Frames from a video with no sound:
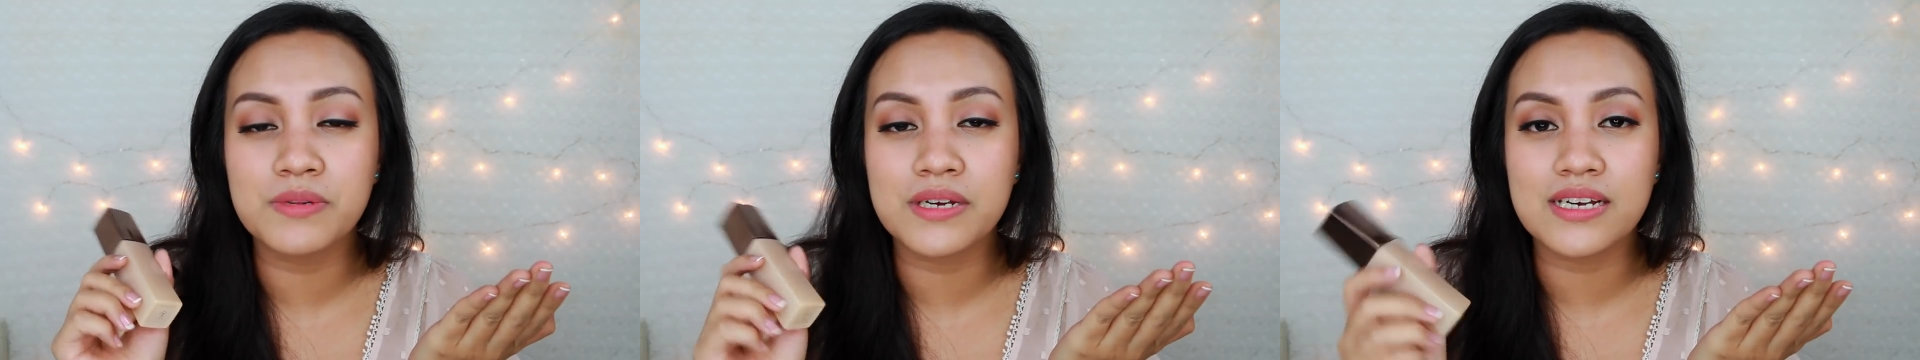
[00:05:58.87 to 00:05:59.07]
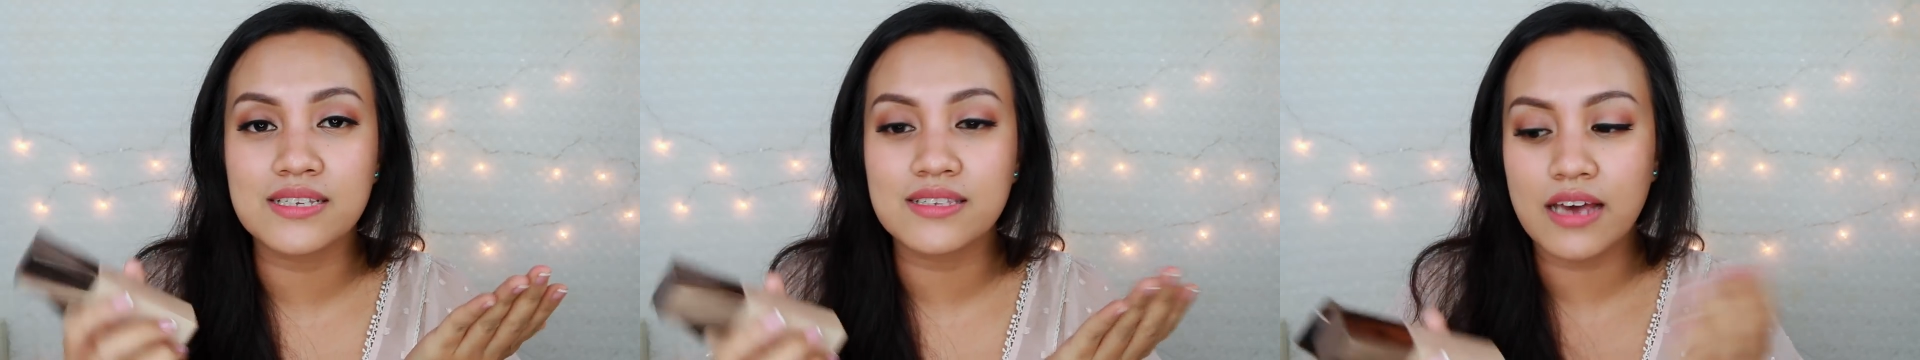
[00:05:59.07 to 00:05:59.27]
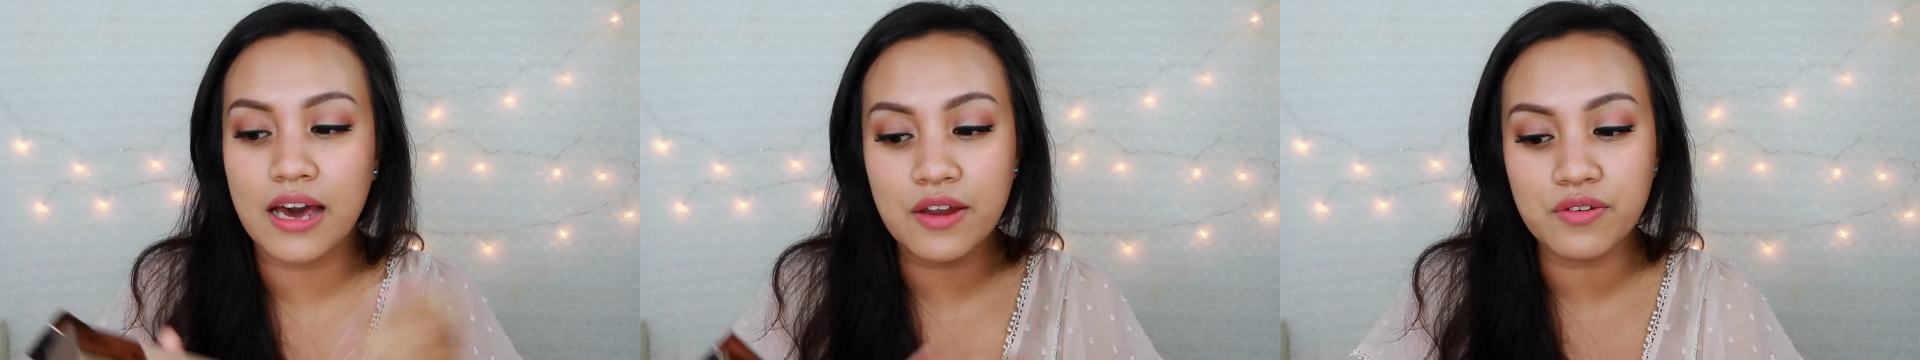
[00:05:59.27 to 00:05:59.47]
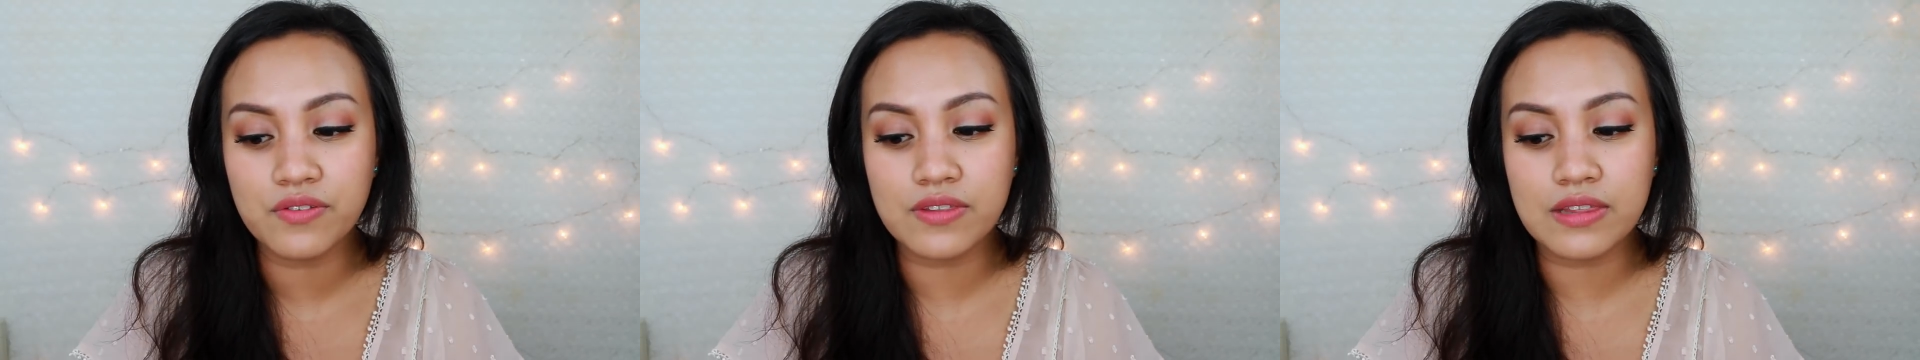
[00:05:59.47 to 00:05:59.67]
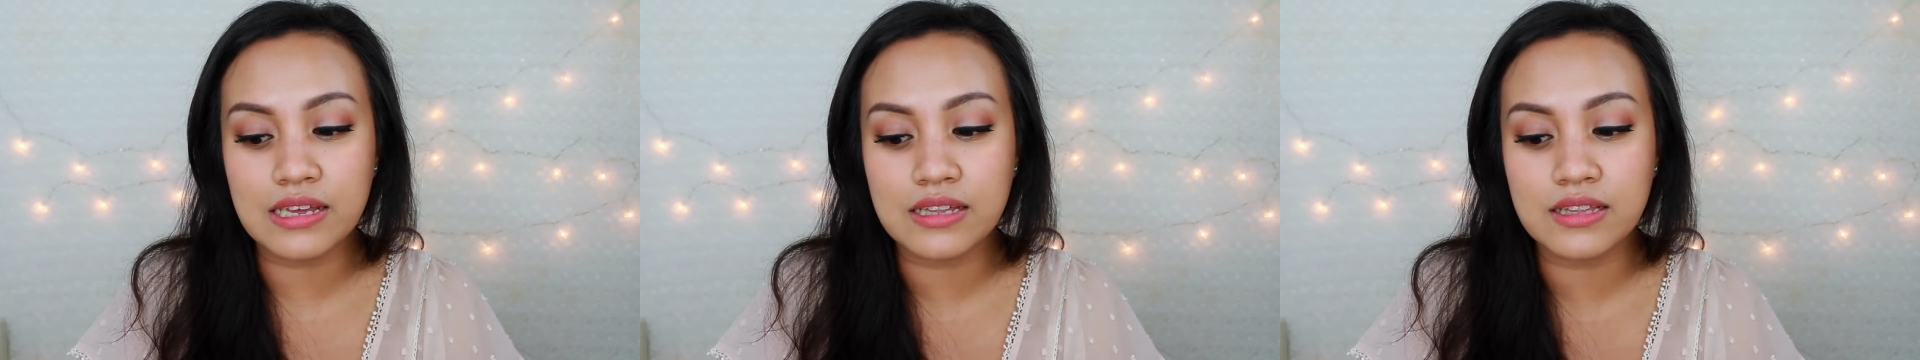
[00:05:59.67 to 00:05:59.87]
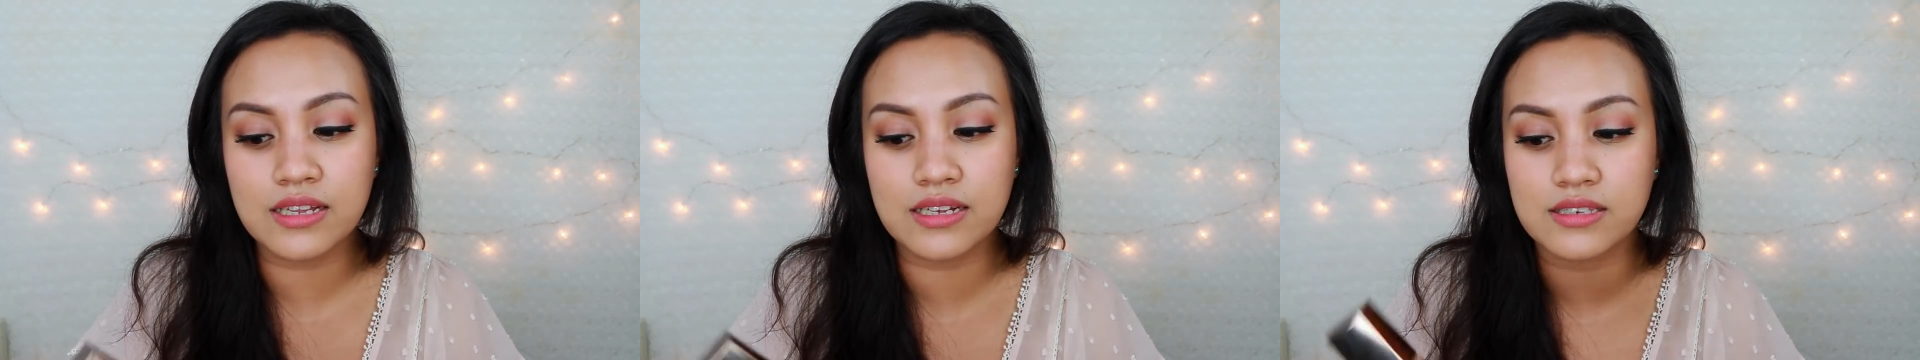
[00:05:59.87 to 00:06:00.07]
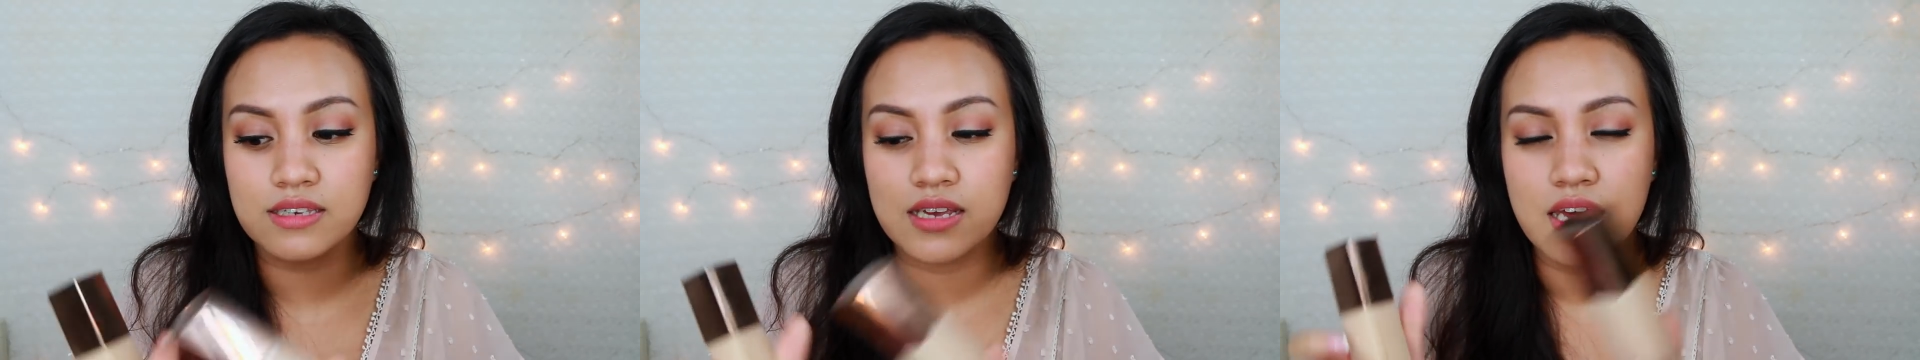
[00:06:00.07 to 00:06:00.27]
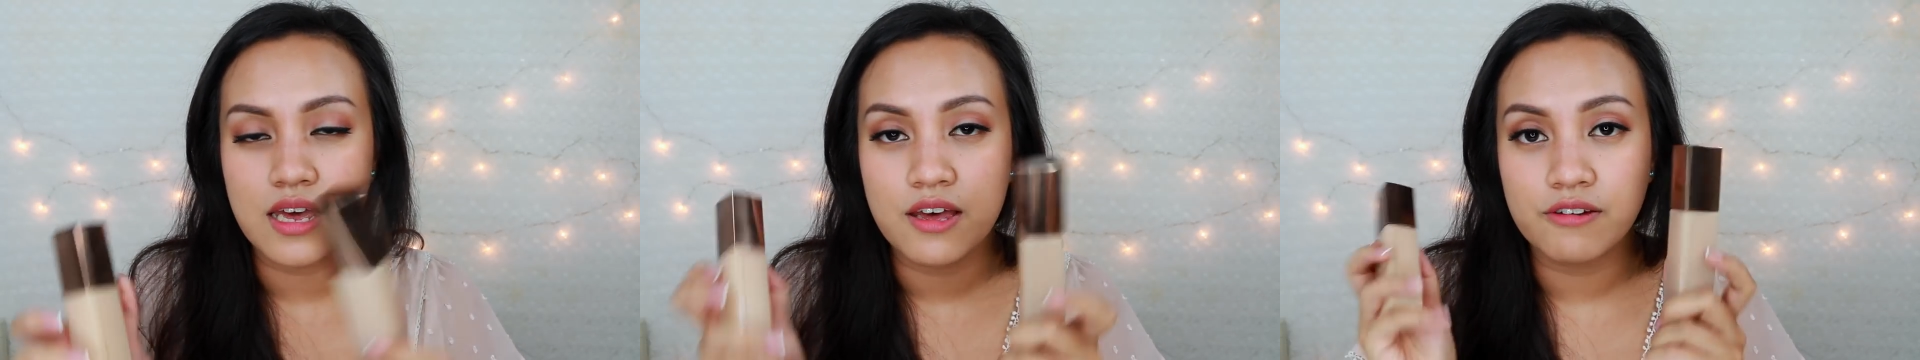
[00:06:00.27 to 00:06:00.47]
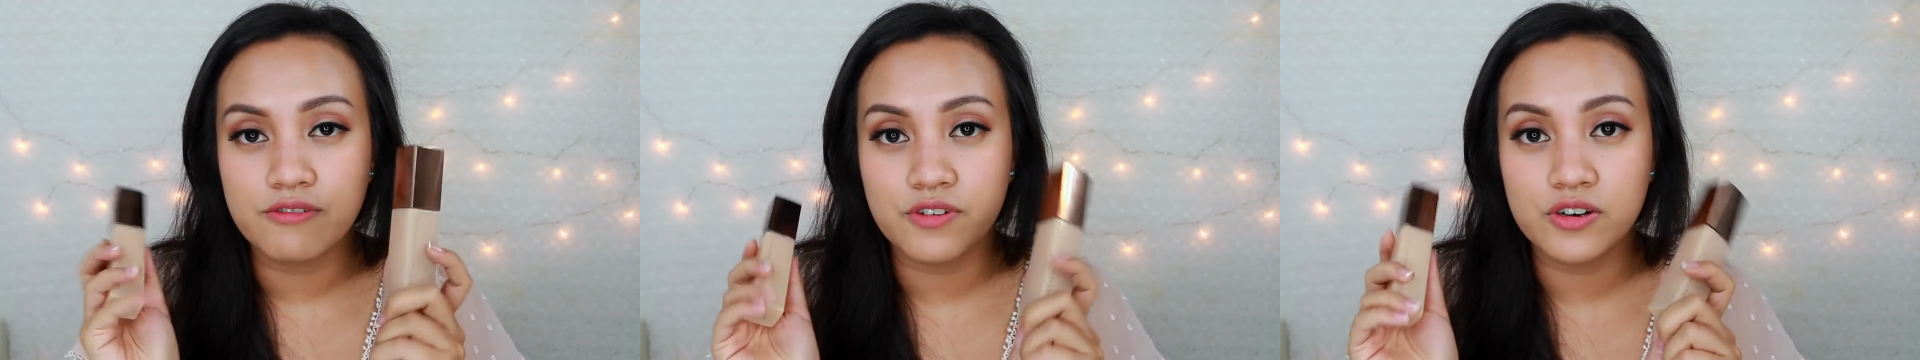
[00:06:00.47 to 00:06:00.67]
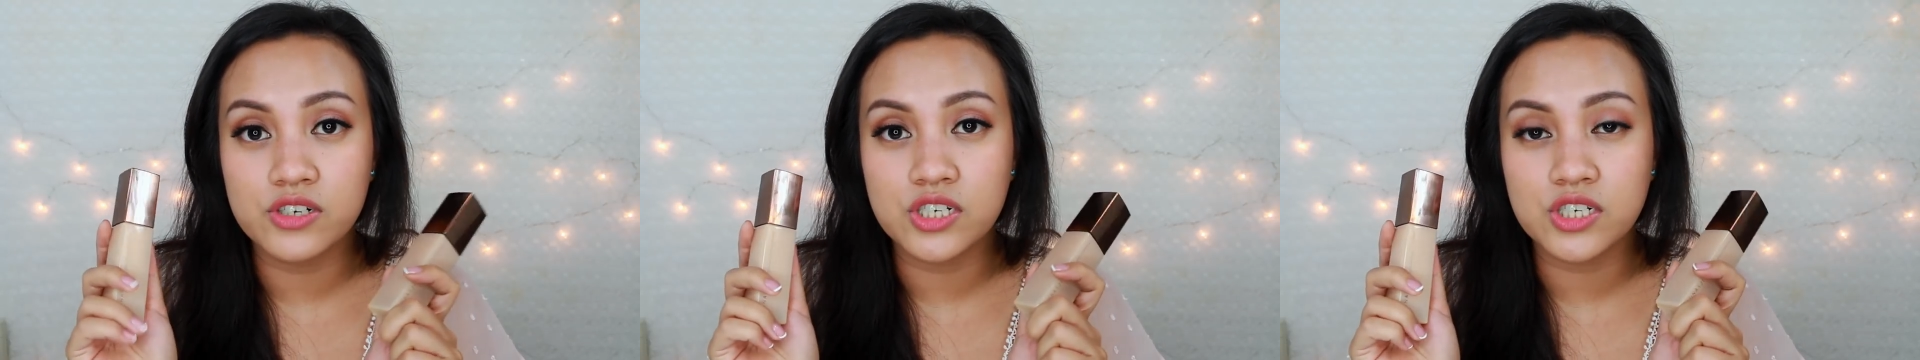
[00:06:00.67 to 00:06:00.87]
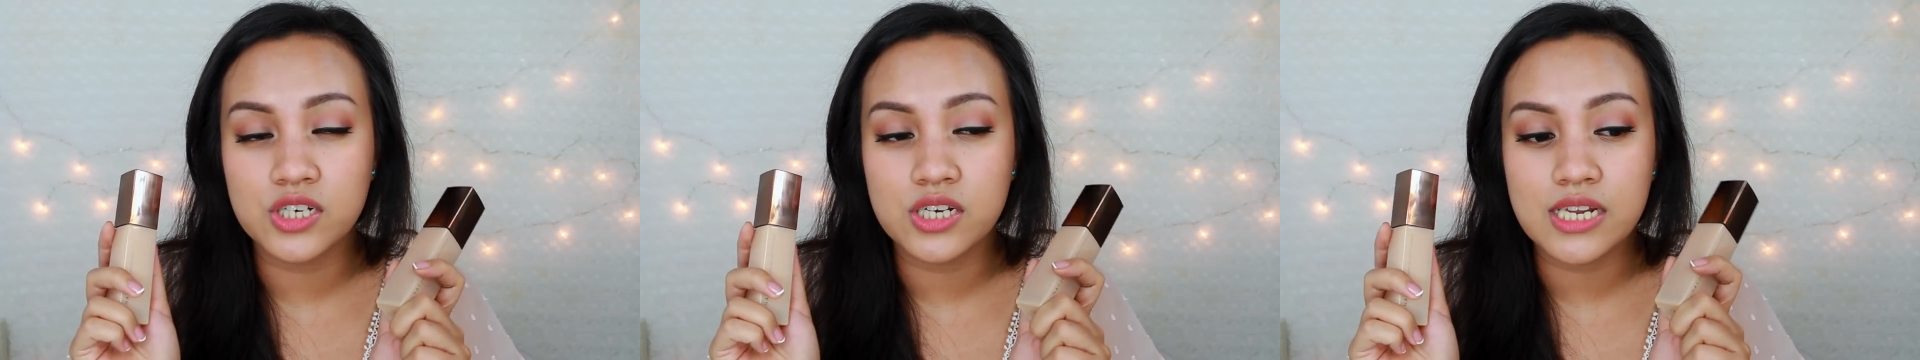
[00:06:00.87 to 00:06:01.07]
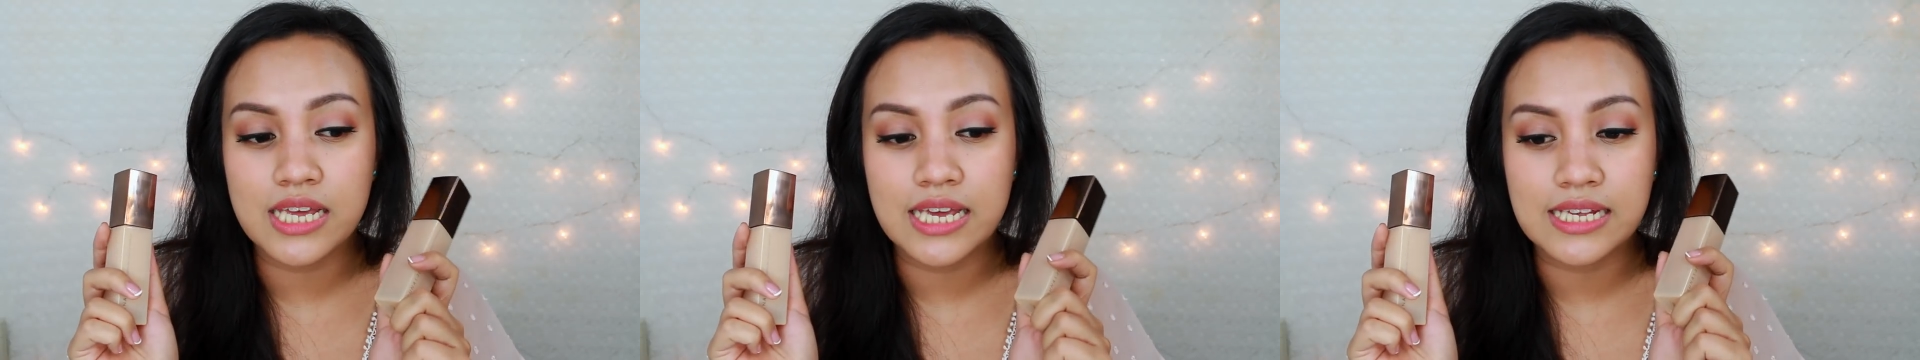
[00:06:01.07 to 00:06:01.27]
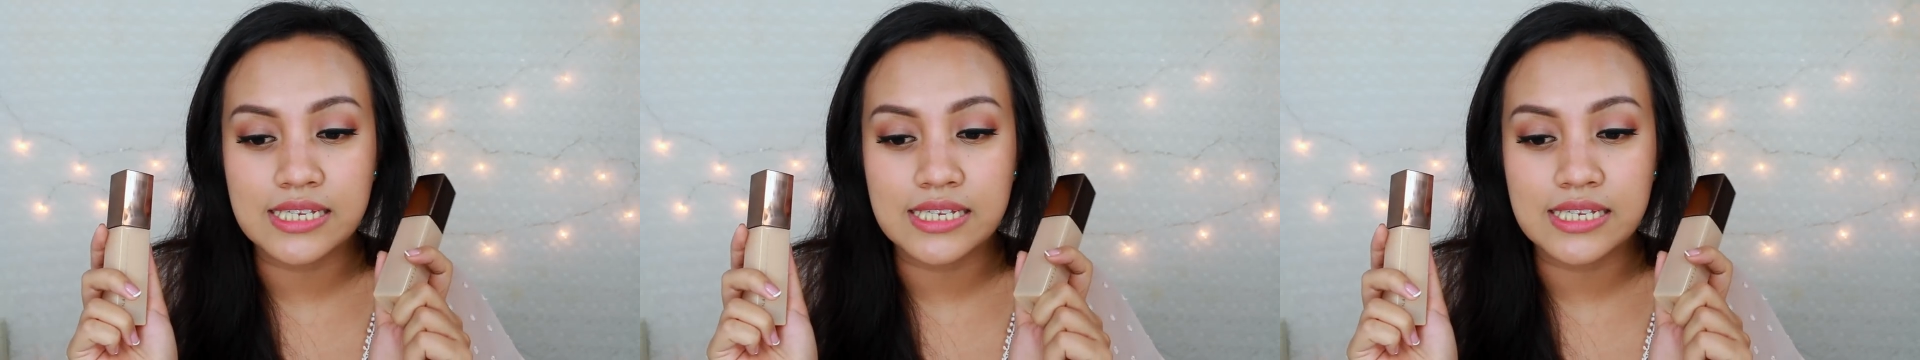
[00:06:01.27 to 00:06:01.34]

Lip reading: because I don't think this foundation